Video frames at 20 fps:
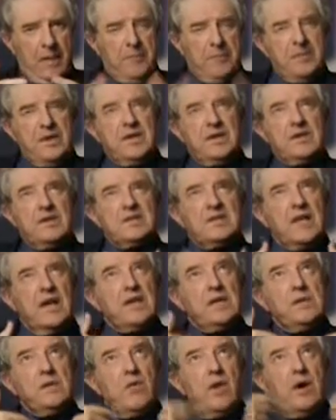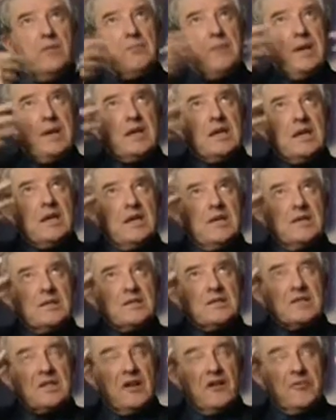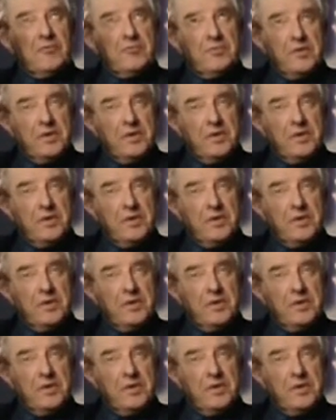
Because you are making yourself